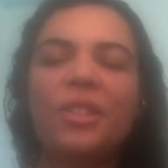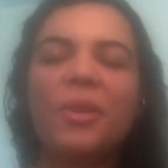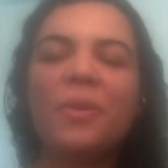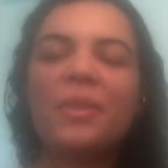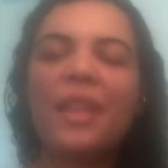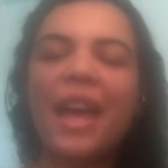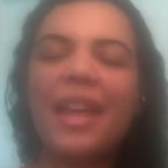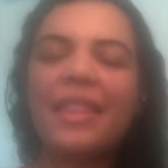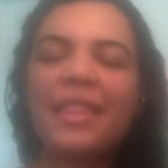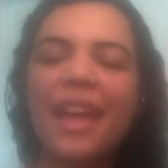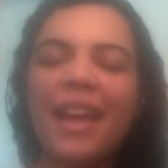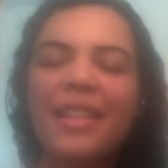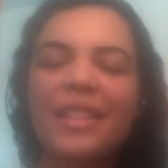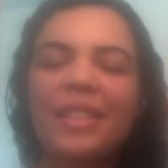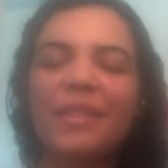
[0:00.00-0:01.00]
So let
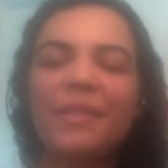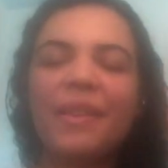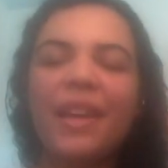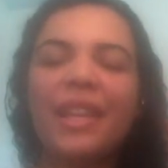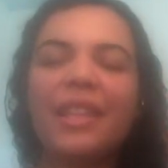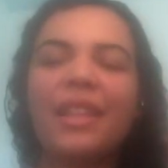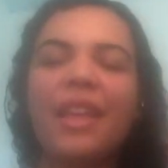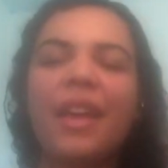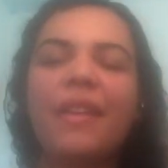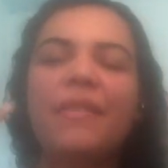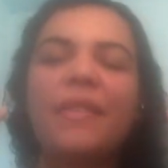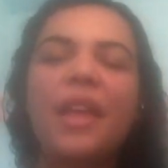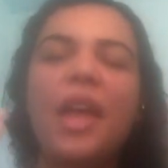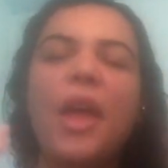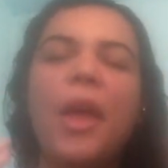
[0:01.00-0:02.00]
that divine love
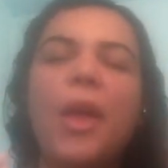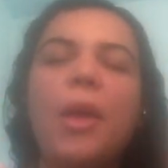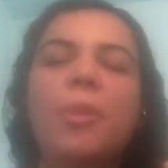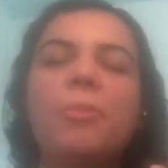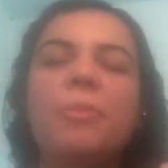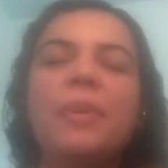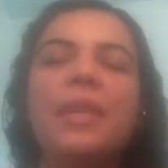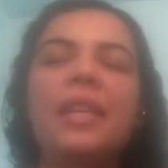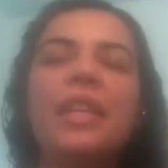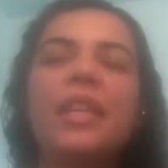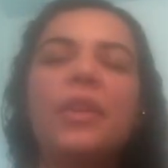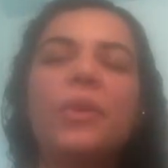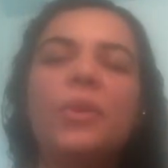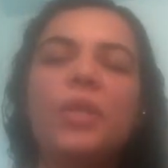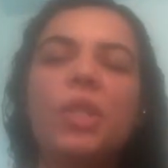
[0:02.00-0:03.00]

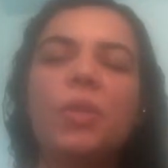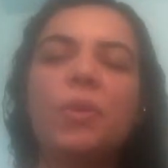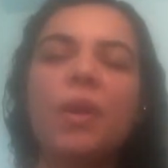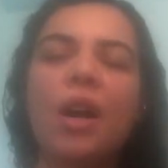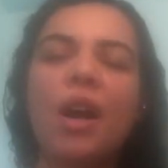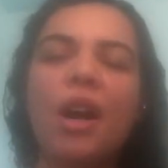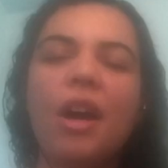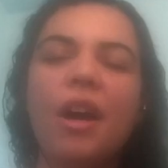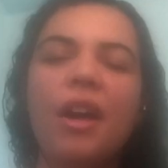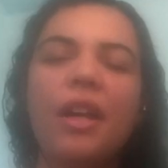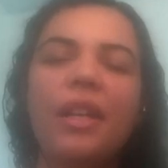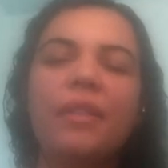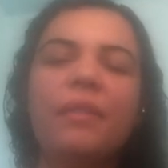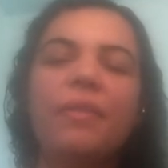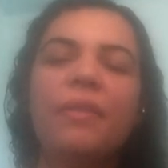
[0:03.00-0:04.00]
be who you are
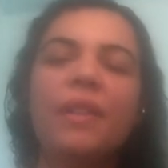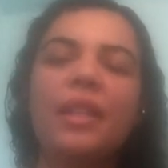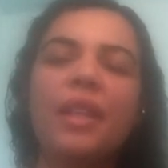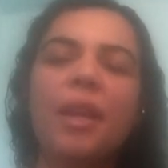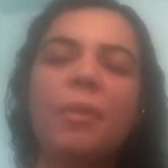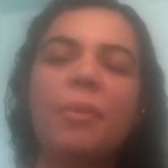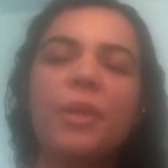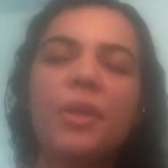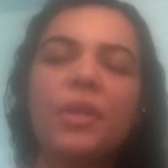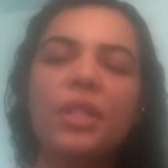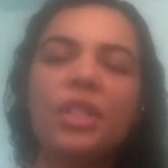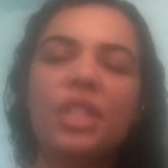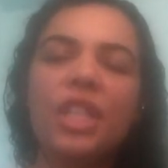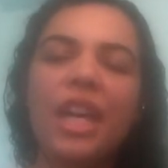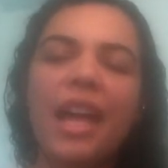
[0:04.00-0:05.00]
and fill up your
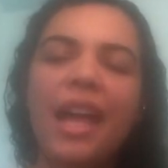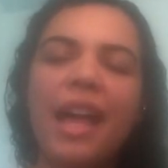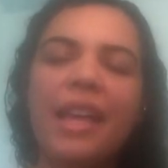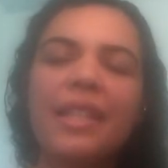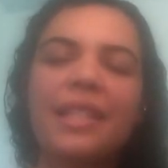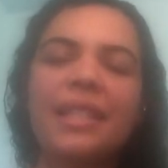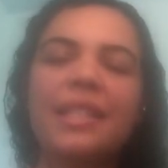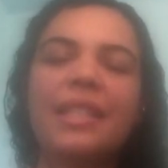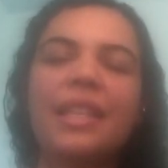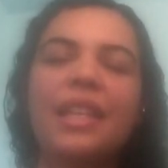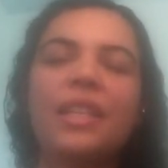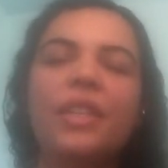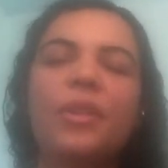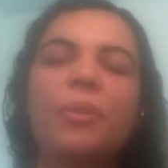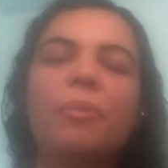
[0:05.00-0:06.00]
chest
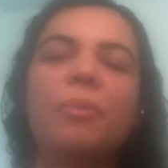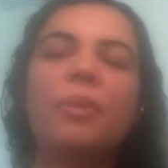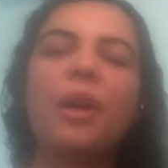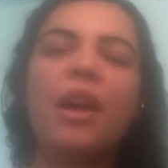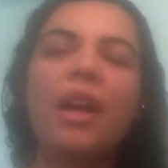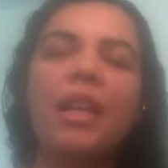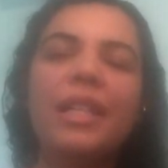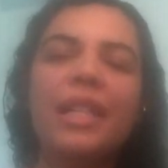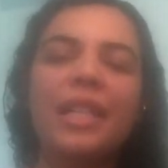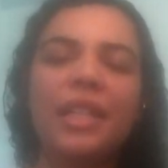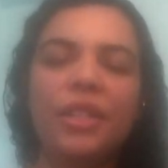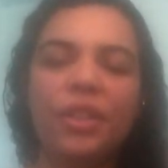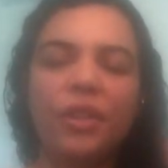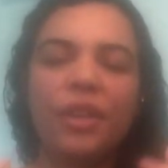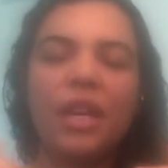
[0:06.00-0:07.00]
and your body
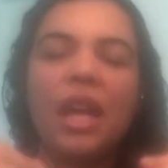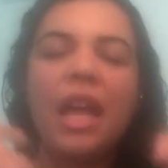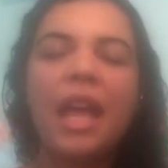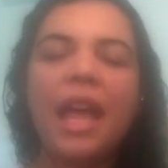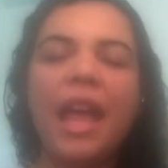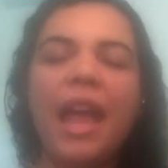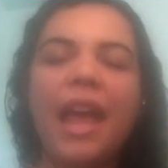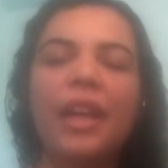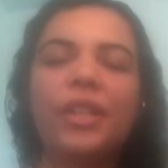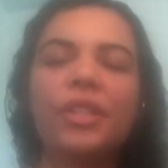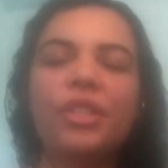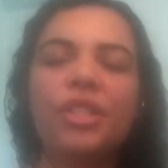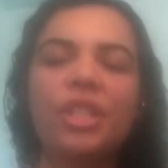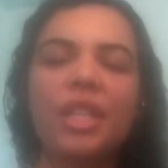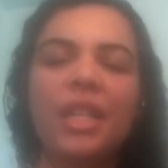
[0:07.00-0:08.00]
and your
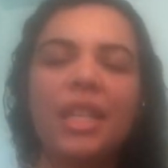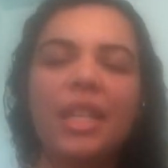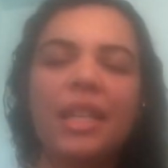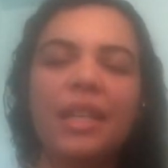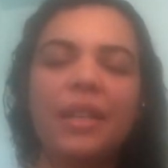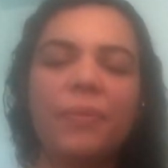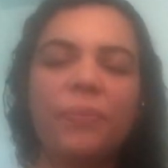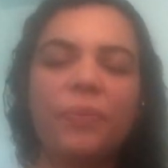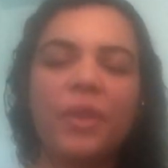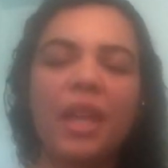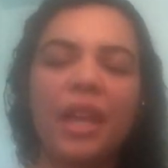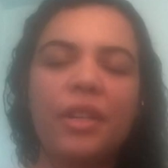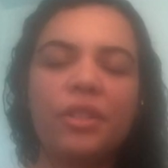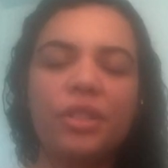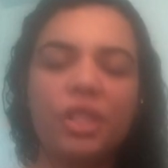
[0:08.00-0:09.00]
energy, the
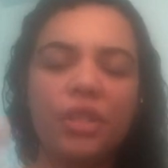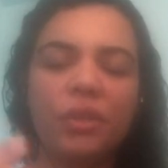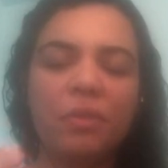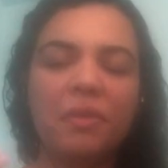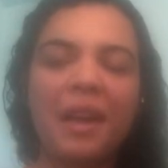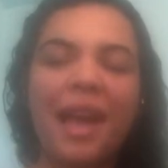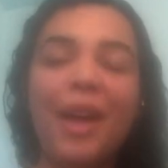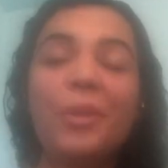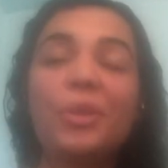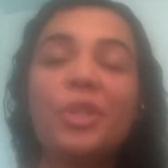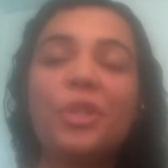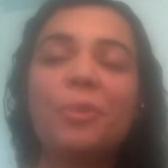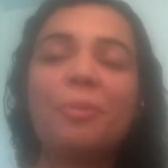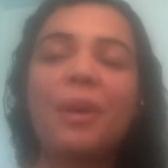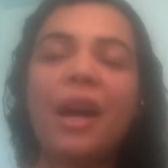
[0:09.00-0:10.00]
energy around
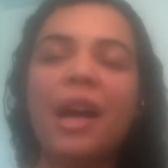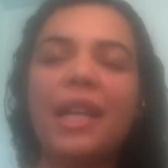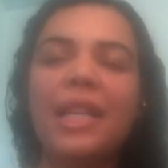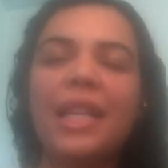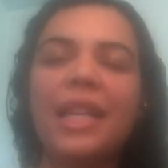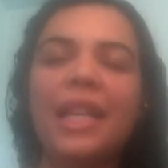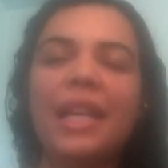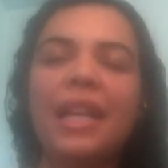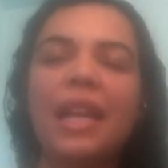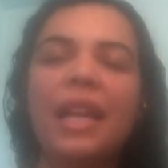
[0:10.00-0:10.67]
your body.